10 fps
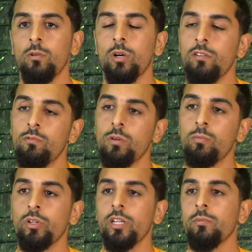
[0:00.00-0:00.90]
We have one
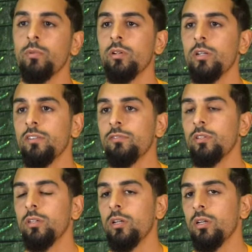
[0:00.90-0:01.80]
more game
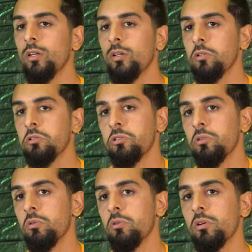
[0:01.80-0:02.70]
left,
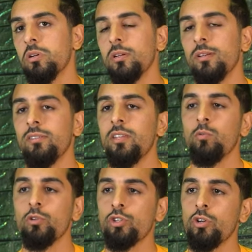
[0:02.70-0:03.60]
so I
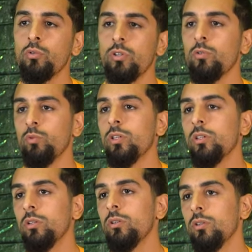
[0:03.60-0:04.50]
think we've shown that
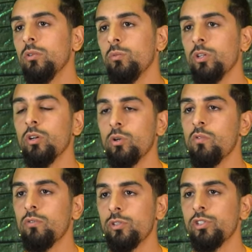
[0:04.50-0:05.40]
we can
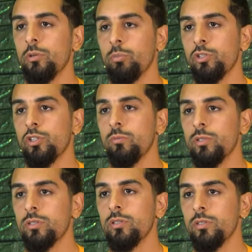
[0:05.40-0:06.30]
go for the championship
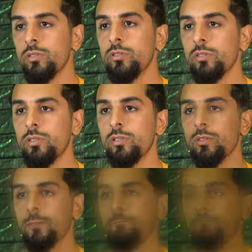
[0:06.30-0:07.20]
this season.